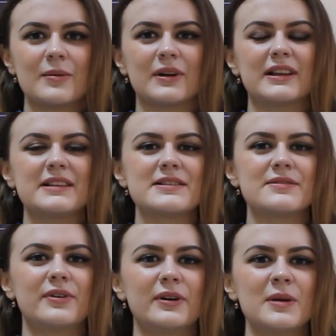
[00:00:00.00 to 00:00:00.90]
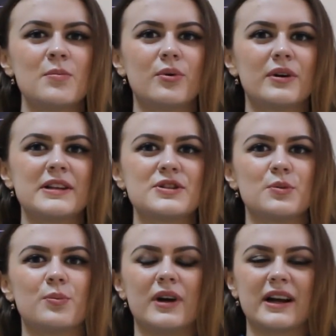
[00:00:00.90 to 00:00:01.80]
Well, it is very important
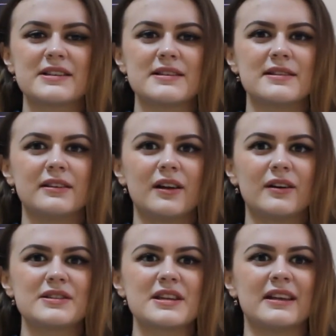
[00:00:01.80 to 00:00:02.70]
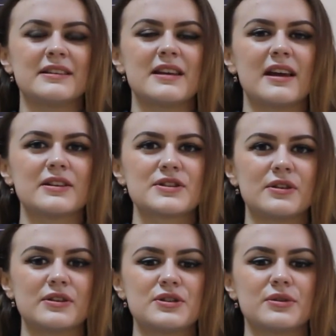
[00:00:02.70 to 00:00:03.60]
to practice a lot and
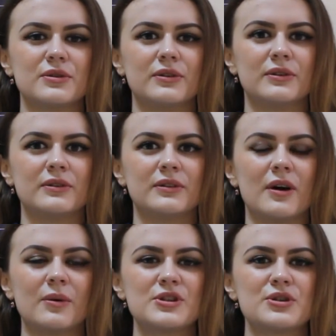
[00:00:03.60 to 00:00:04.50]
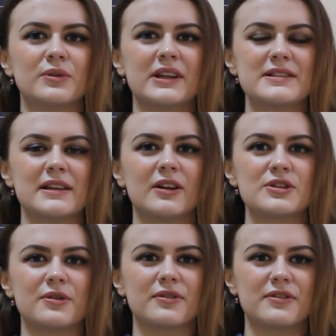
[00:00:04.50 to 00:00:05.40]
also to know to read a
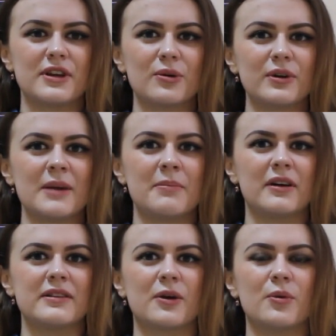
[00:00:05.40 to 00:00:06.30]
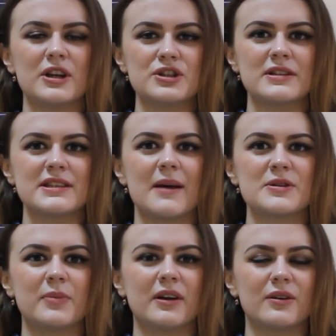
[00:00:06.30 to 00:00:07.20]
lot of theory about the question
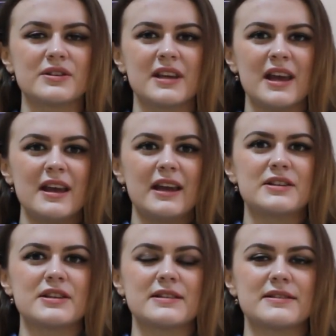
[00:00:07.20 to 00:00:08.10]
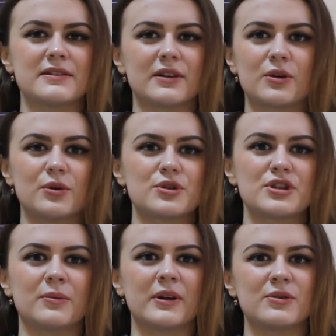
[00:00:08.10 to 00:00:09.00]
types because it is
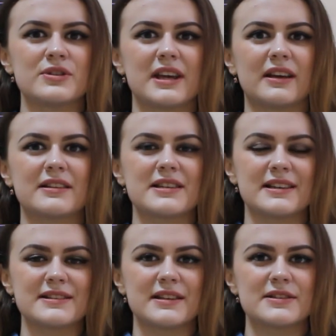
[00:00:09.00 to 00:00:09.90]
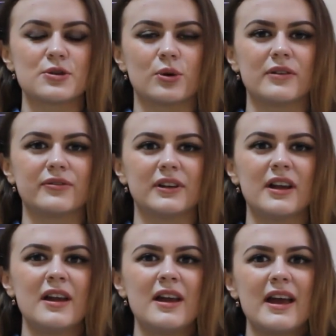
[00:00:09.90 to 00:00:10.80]
crucial when you take test as
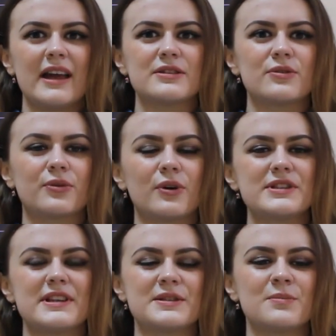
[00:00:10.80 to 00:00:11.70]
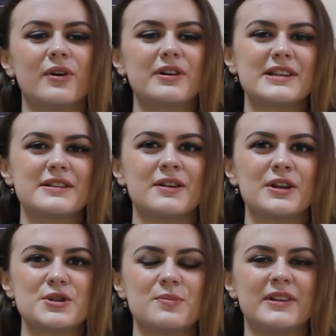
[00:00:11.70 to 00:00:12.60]
TOEFL. And of course it's important
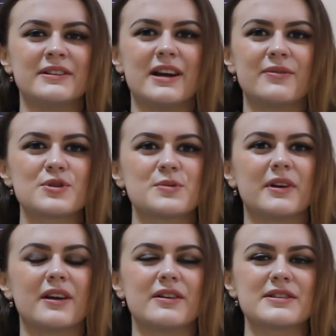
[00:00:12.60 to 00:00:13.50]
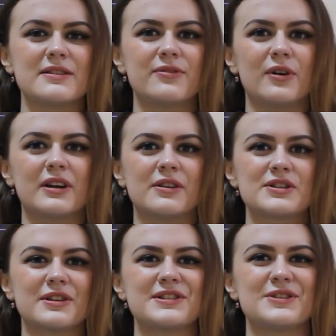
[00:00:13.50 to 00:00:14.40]
not to be nervous because if you are
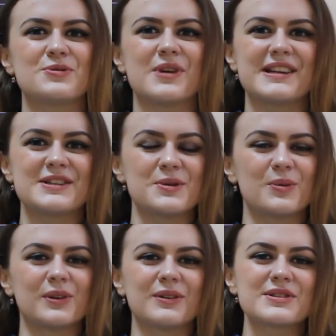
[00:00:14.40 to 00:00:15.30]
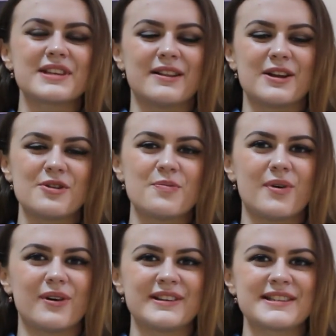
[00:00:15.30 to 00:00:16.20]
not concentrated you will lose a lot of
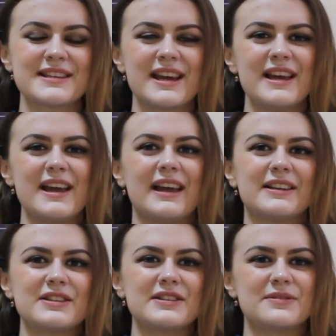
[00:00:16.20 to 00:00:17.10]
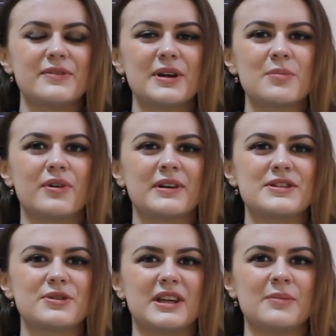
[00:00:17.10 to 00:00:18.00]
points. And it's very
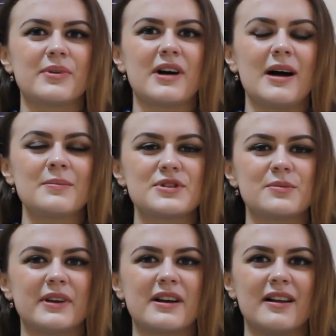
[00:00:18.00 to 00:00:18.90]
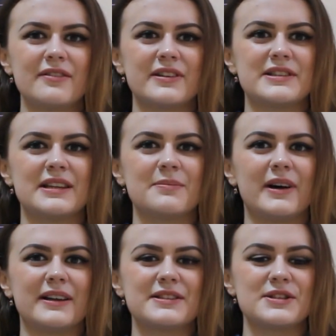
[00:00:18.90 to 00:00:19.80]
important to keep calm, to be confident,
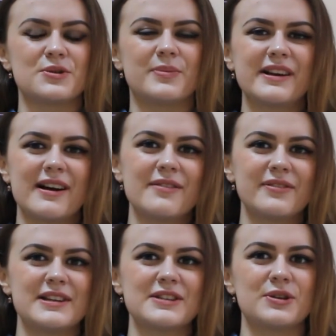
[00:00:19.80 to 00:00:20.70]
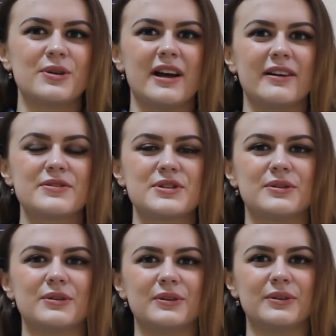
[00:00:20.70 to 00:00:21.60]
but to be confident you have
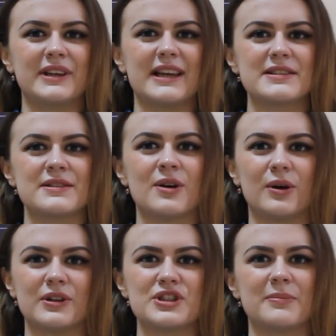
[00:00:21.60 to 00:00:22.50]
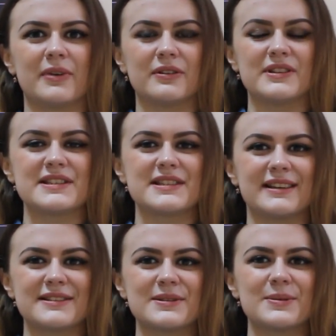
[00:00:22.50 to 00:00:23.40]
to get knowledge about this
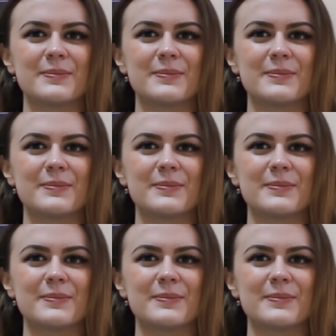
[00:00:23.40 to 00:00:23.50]
test.